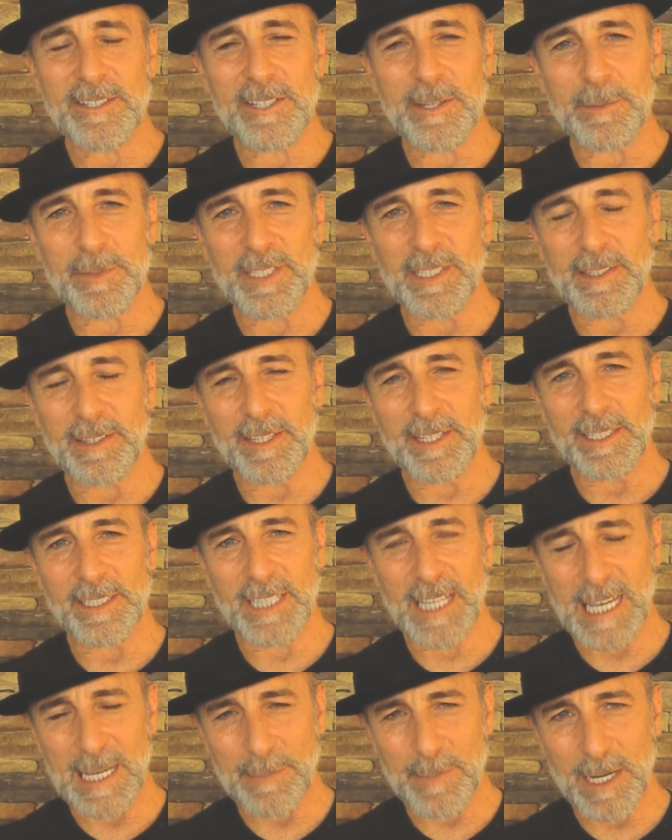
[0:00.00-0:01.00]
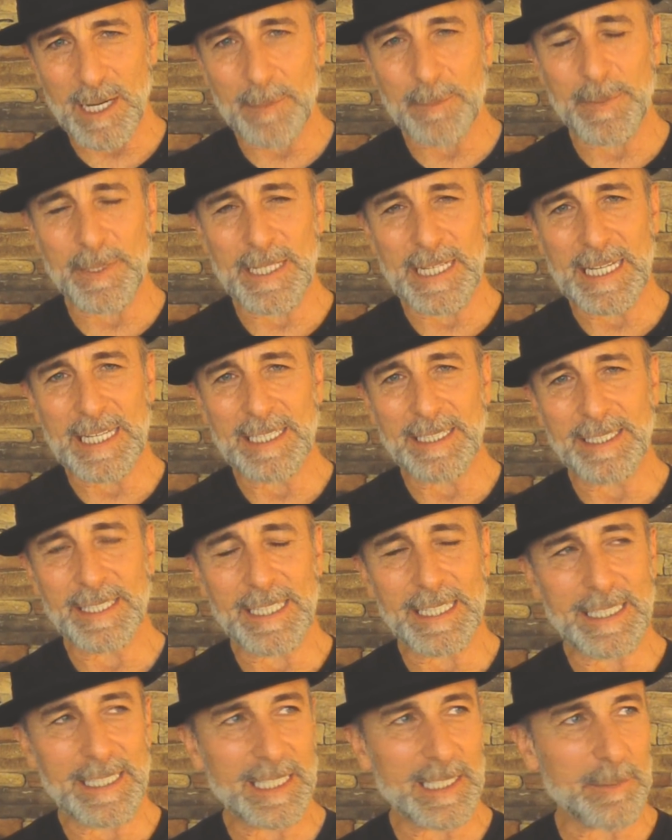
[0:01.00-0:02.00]
something that came up, and
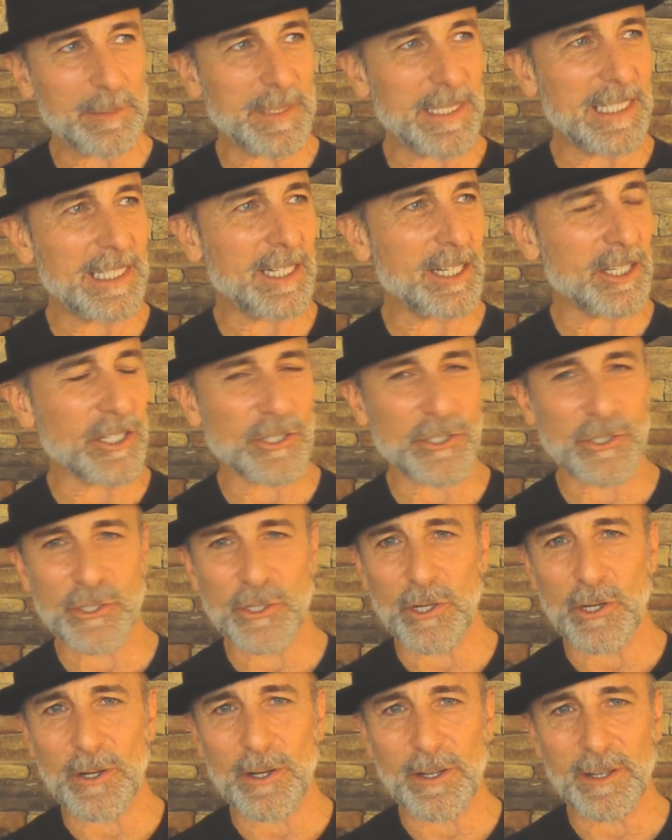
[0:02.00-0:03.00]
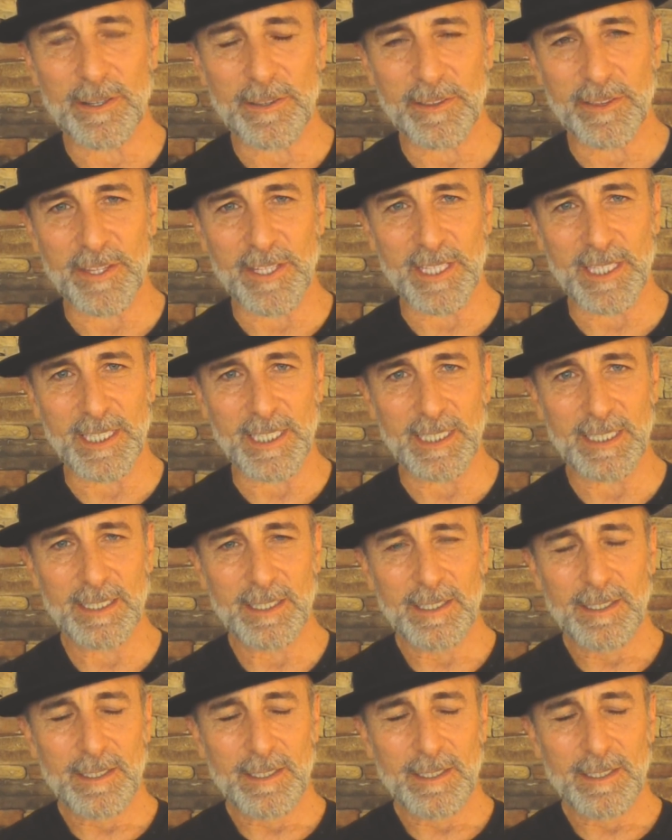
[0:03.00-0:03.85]
it hit me, and I saw the